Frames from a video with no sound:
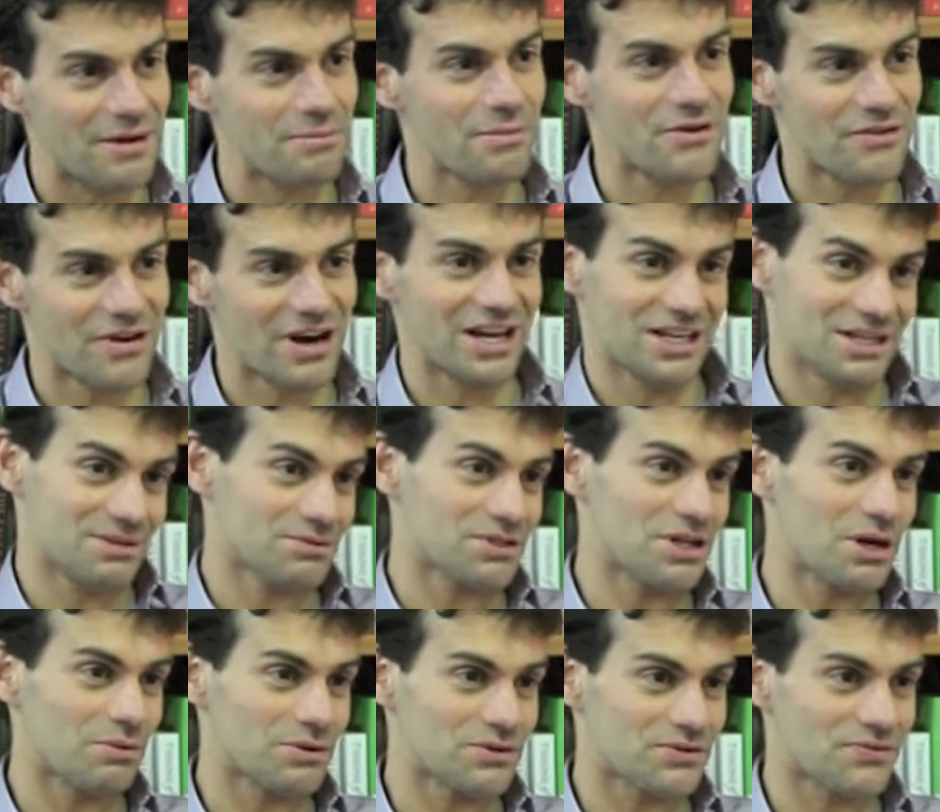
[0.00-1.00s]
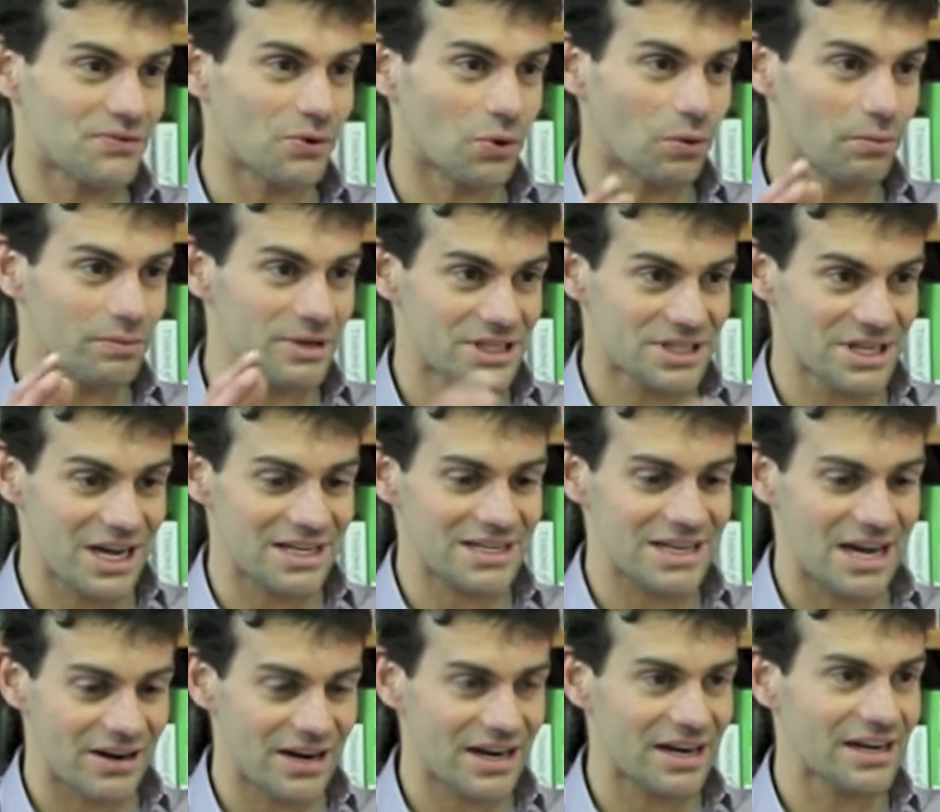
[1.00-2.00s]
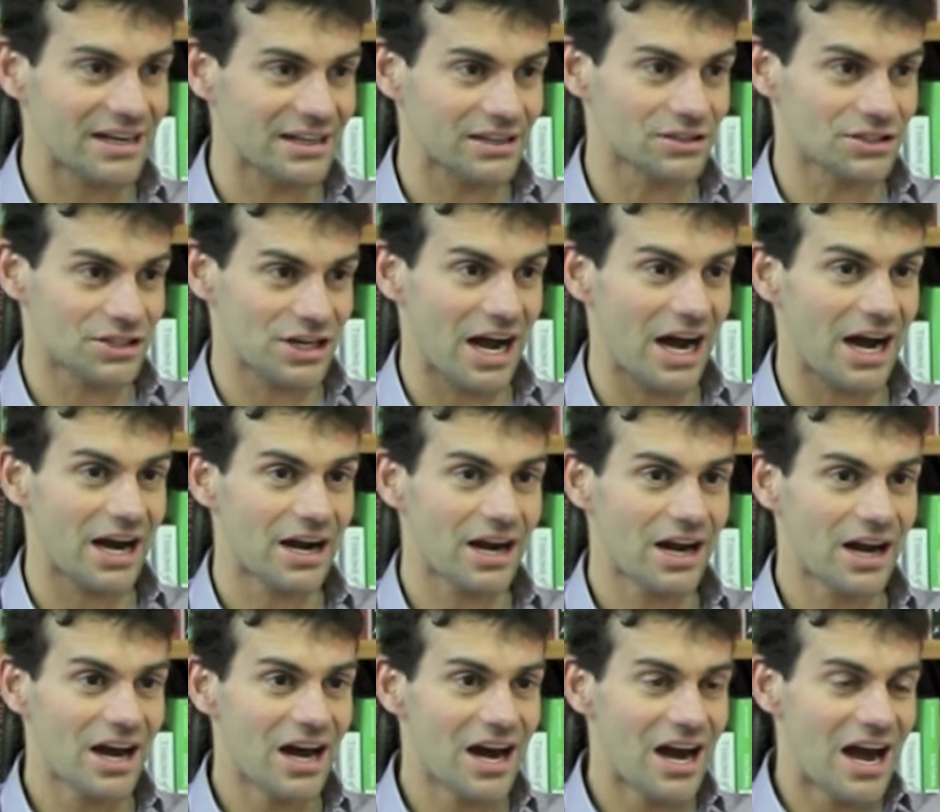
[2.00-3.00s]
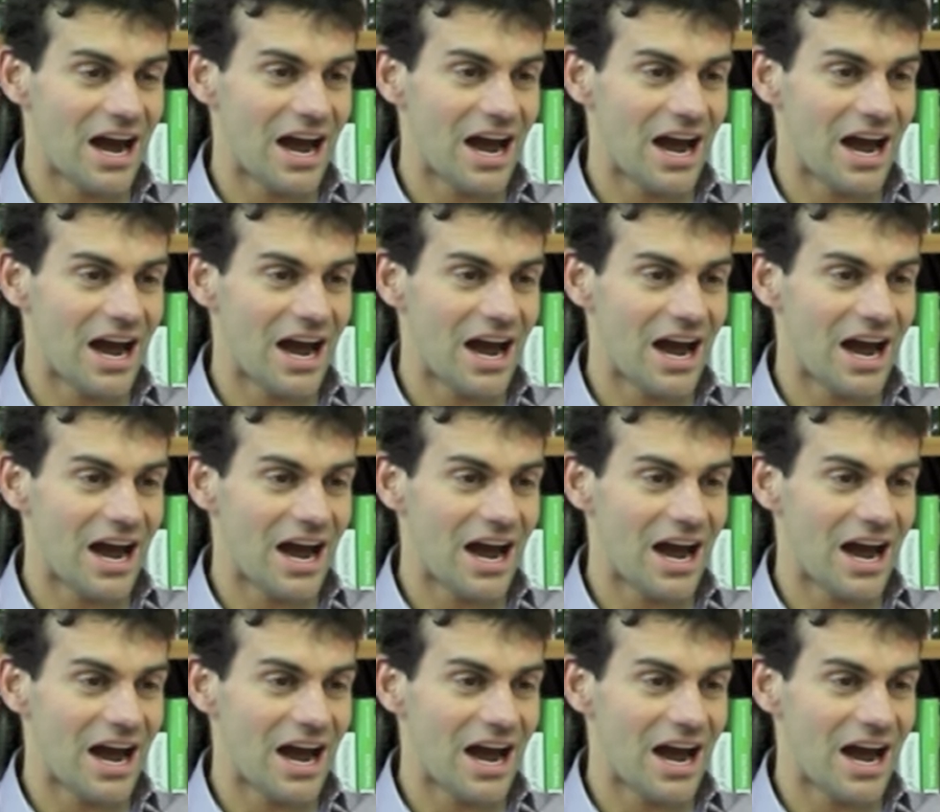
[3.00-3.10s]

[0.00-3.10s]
And then we realised it was no one's fault, and we sat down, had a little chat,